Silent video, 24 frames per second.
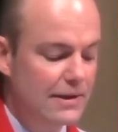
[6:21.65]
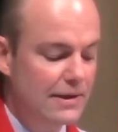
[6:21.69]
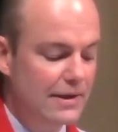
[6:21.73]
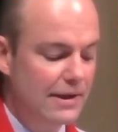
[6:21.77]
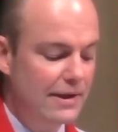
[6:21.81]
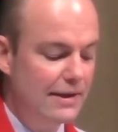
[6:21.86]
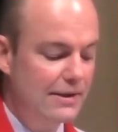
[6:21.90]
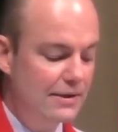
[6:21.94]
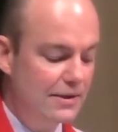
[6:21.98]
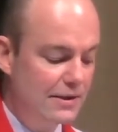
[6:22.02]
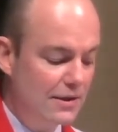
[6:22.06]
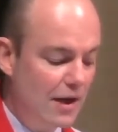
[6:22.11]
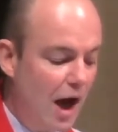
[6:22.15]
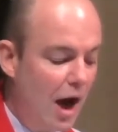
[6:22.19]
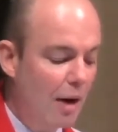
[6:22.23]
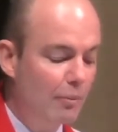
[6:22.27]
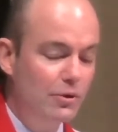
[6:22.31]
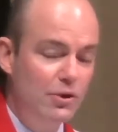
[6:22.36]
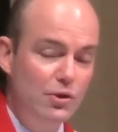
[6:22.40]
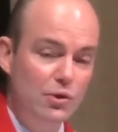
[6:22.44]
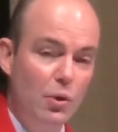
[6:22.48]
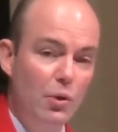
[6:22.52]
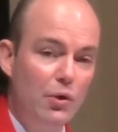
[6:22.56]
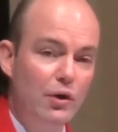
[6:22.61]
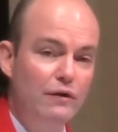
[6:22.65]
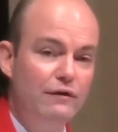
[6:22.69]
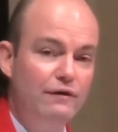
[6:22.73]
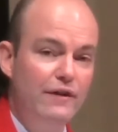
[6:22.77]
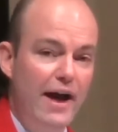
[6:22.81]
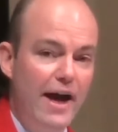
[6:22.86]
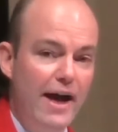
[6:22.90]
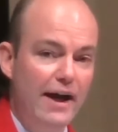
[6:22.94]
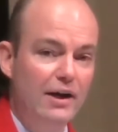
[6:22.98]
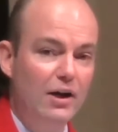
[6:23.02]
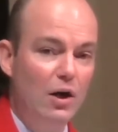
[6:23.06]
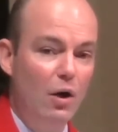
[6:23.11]
He stops short of
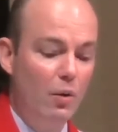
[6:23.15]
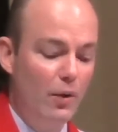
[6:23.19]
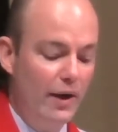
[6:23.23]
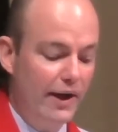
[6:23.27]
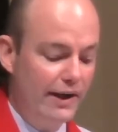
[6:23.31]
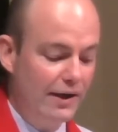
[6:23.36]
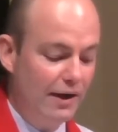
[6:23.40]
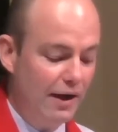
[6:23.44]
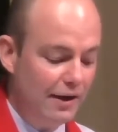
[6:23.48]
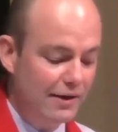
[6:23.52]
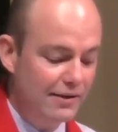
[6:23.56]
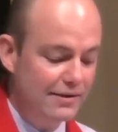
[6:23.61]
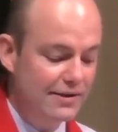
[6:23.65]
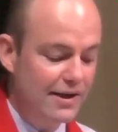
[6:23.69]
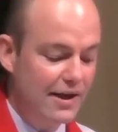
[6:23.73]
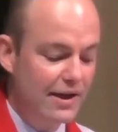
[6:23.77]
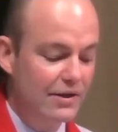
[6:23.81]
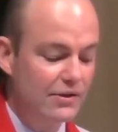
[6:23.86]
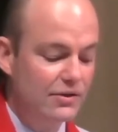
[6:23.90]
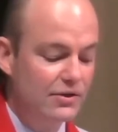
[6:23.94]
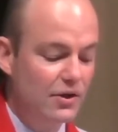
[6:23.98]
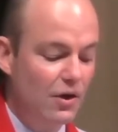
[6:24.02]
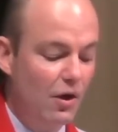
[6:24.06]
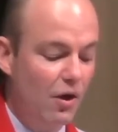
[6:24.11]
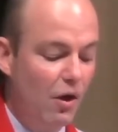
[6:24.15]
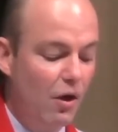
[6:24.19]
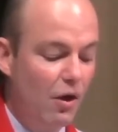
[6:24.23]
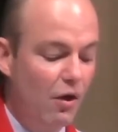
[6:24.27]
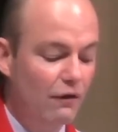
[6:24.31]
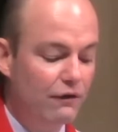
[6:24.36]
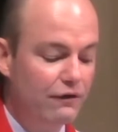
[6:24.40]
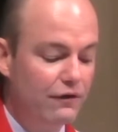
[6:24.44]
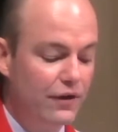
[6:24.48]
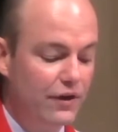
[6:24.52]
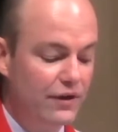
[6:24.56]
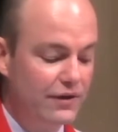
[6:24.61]
echoing Isaiah's
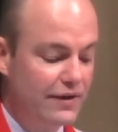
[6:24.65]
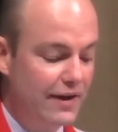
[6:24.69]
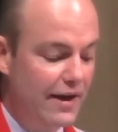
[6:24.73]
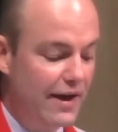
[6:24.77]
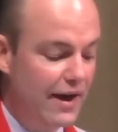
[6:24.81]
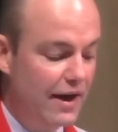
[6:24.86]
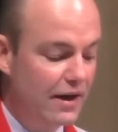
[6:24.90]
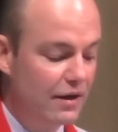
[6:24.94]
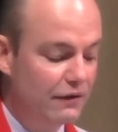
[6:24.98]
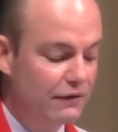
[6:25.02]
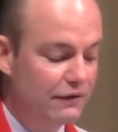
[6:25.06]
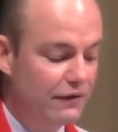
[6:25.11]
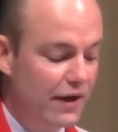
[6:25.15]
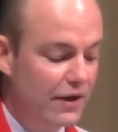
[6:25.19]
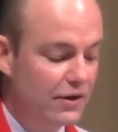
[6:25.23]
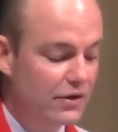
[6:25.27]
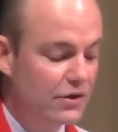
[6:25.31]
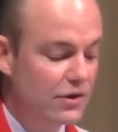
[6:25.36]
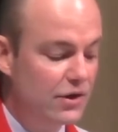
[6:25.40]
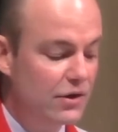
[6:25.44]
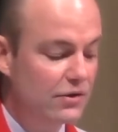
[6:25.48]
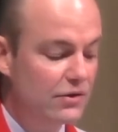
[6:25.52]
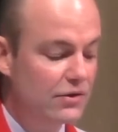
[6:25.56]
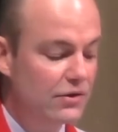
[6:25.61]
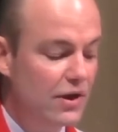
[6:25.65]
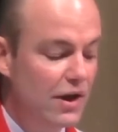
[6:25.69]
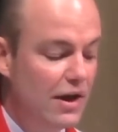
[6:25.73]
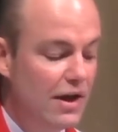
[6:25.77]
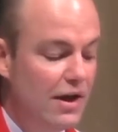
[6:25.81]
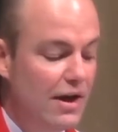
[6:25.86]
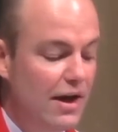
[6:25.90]
call for the day of vengeance